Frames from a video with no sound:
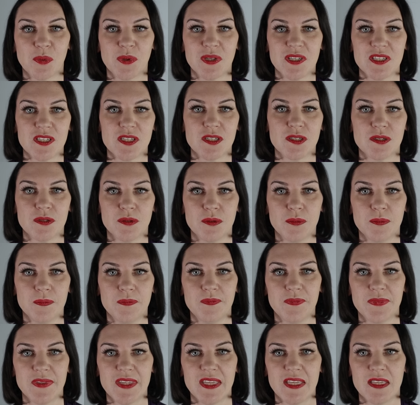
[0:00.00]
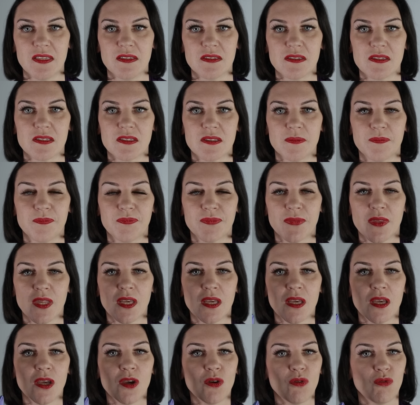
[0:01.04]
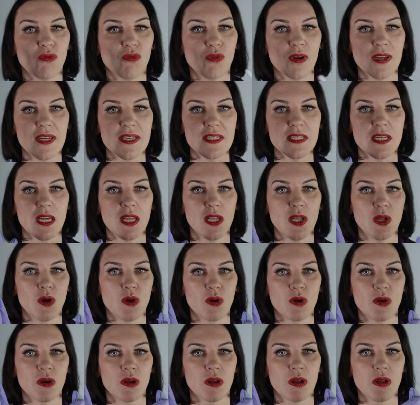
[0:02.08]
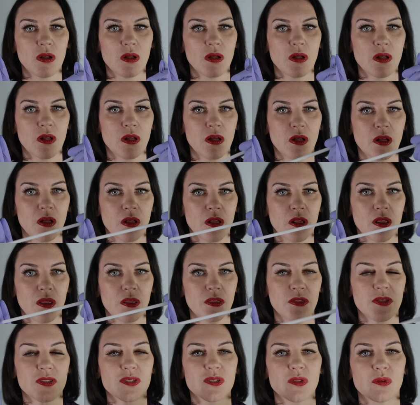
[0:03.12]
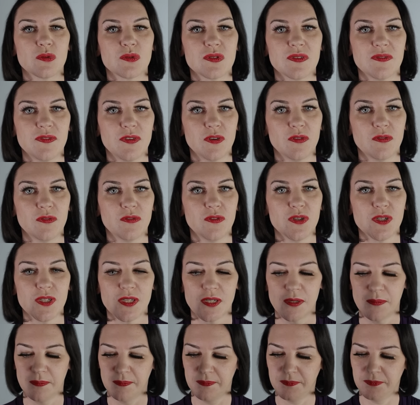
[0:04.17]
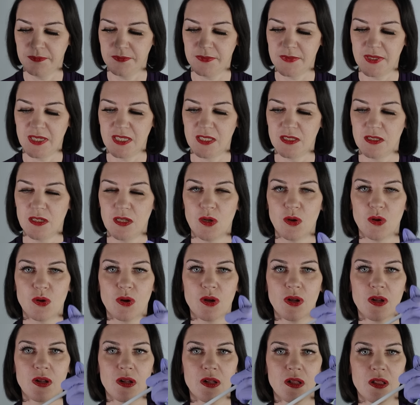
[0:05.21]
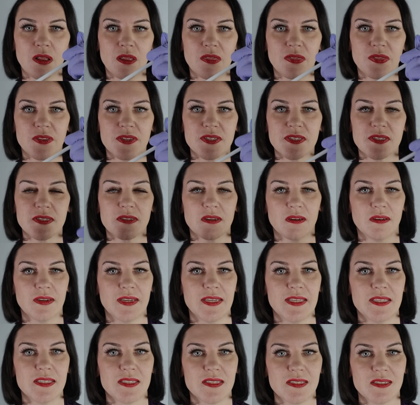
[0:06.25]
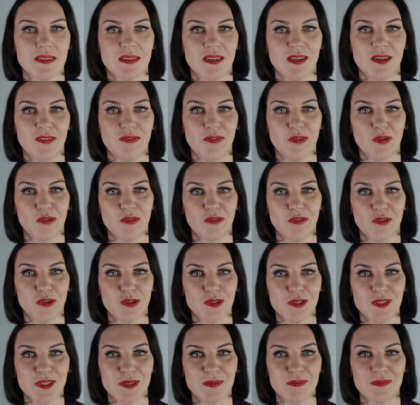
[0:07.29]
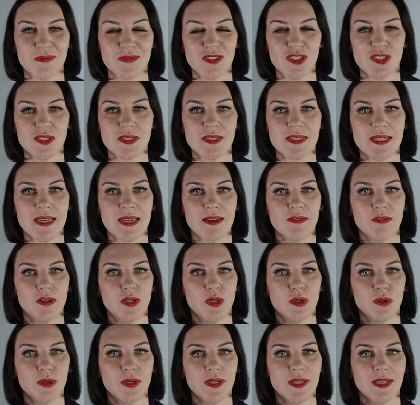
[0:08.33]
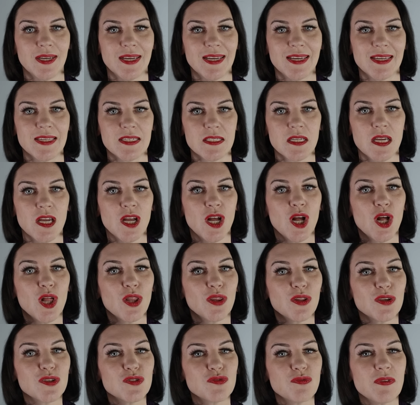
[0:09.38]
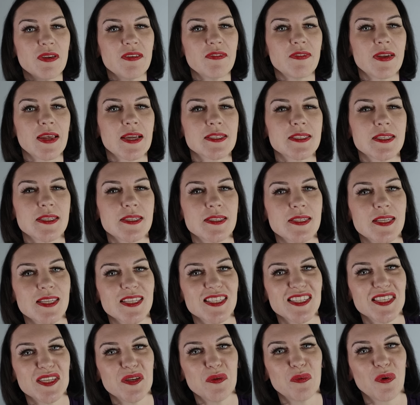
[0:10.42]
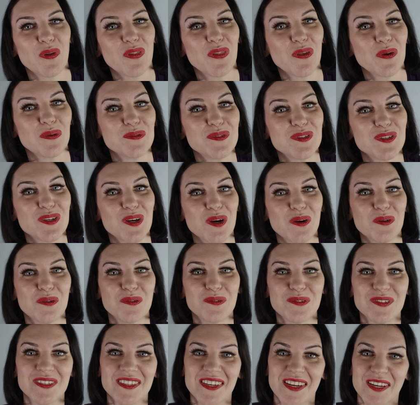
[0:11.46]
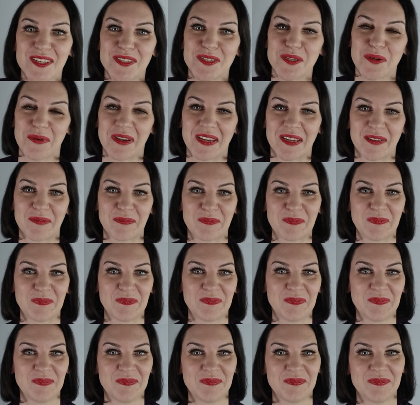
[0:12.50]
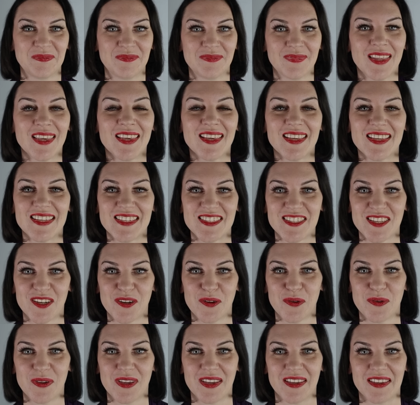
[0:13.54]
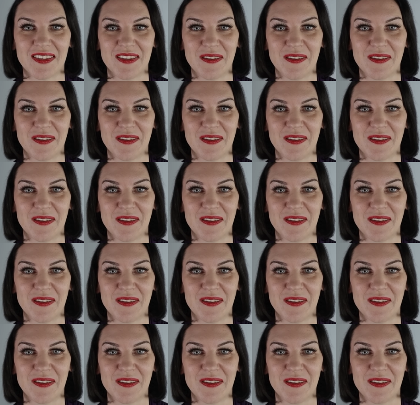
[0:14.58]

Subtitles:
to do is run it along the soles of your foot and along the sides of your foot, just to have a look at those reflexes, see what those toes are doing. Is that okay?